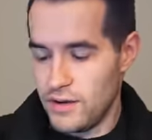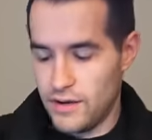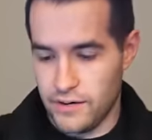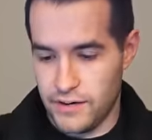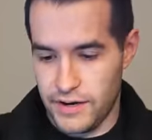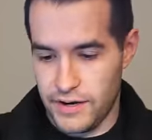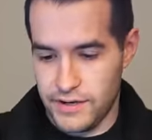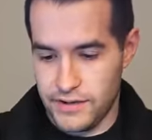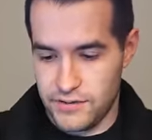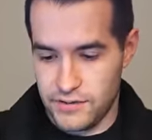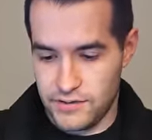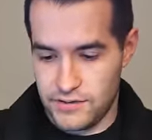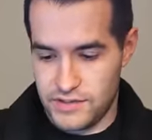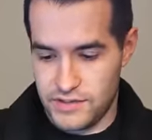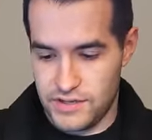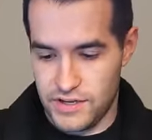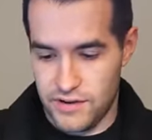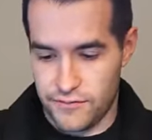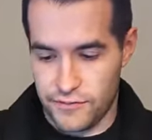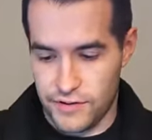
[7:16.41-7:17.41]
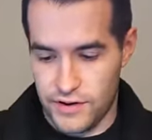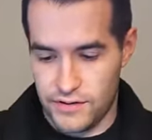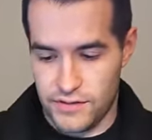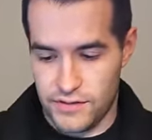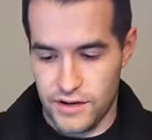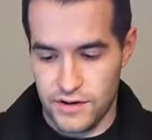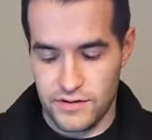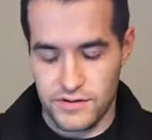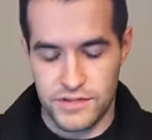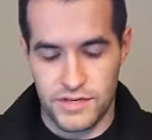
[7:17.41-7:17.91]
All right, good stuff right
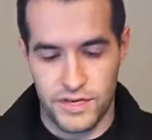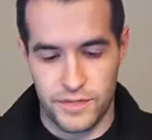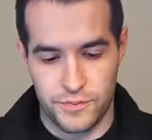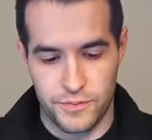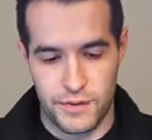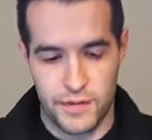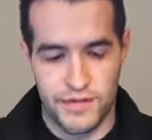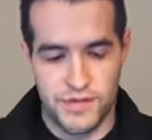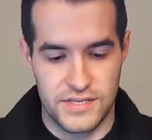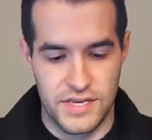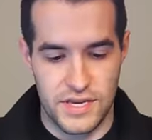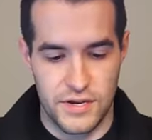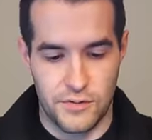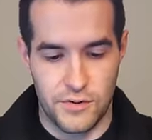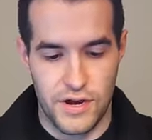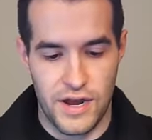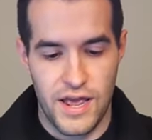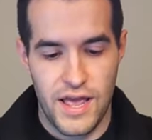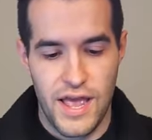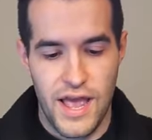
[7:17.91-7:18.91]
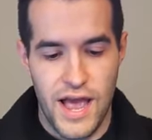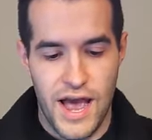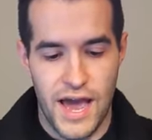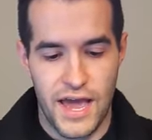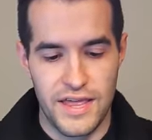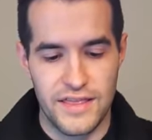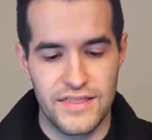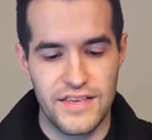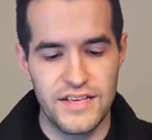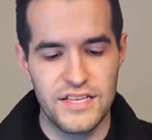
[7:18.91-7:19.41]
there. Sales Ban Secret.
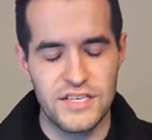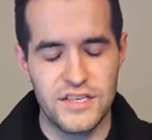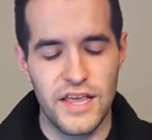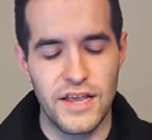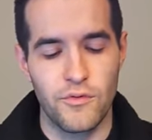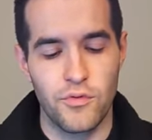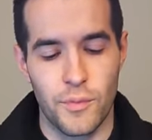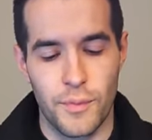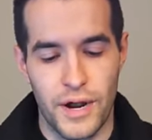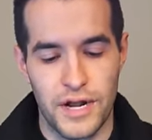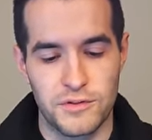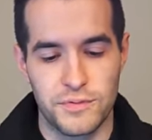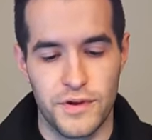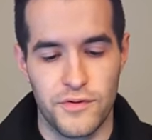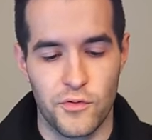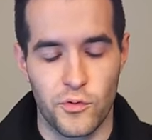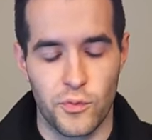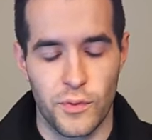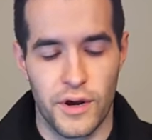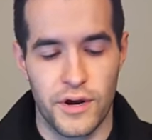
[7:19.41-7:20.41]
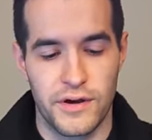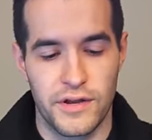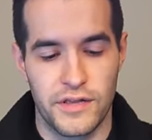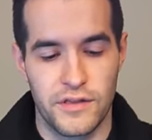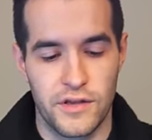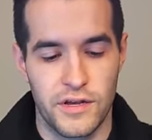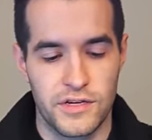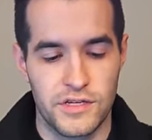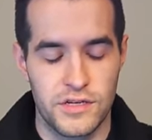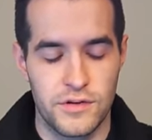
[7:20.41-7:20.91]
I, this, like, reminds me of a Rarity
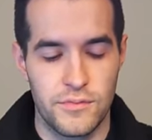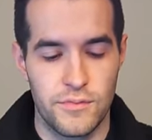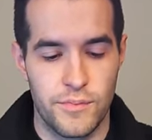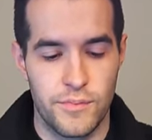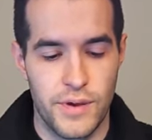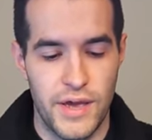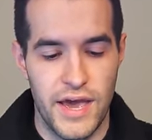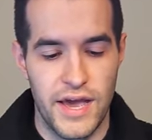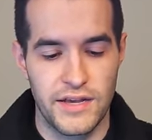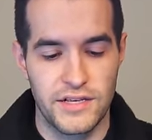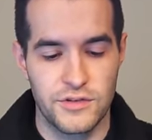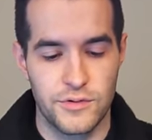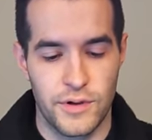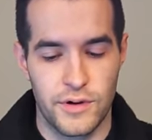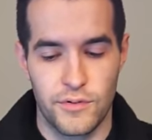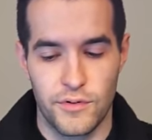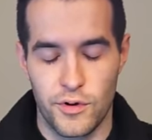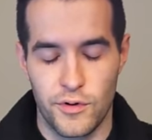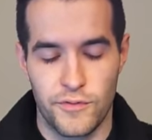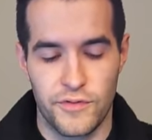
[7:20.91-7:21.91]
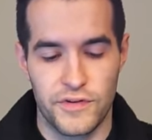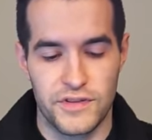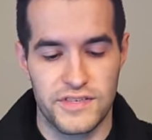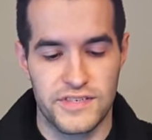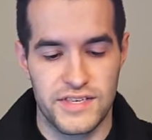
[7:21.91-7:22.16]
Collection pack, so I don't know if it's